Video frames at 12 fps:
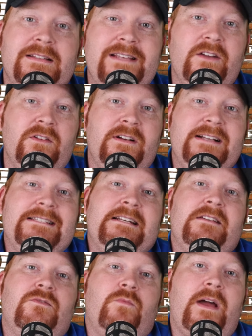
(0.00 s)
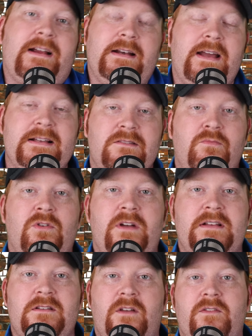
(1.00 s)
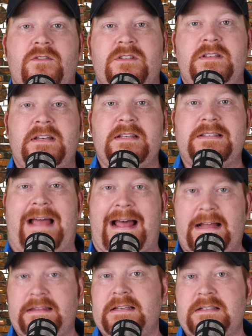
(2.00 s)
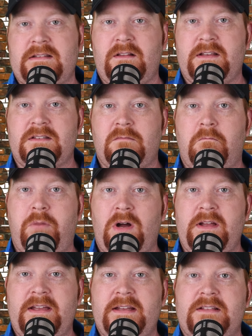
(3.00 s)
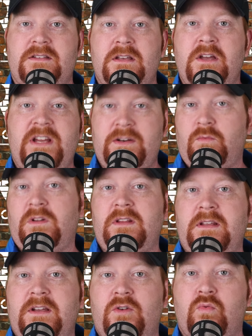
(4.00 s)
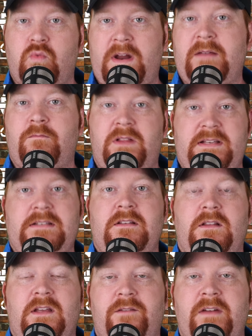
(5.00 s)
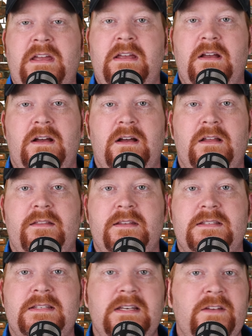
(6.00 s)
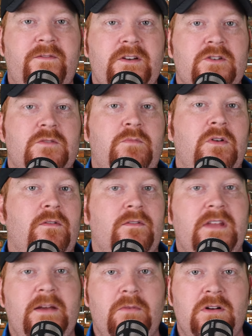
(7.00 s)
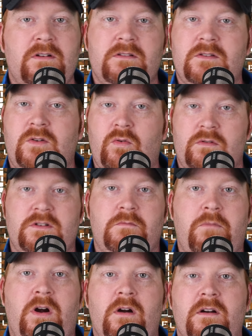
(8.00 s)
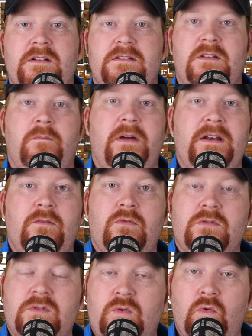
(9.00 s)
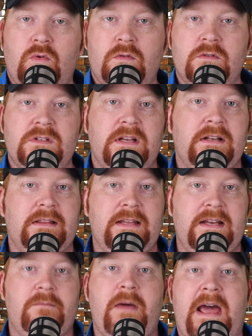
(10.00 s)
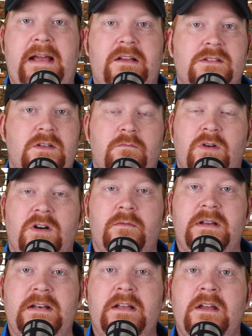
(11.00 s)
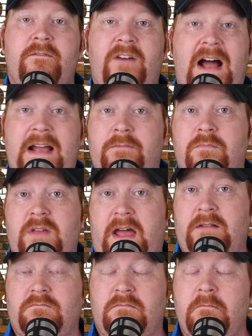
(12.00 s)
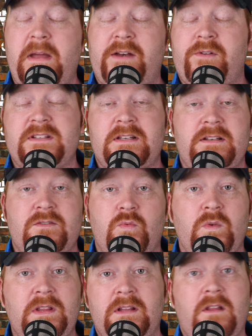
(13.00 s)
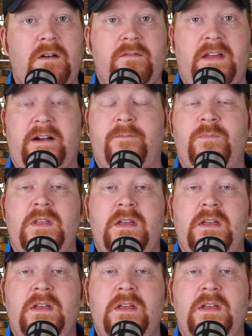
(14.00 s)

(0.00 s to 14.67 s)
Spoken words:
Taylor isn't as recognizable as other cities on this list, but it's genuinely great place to live. The city features beautiful neighborhoods, gorgeous parks, dependable schools, and a laid-back suburban vibe that many residents really love there.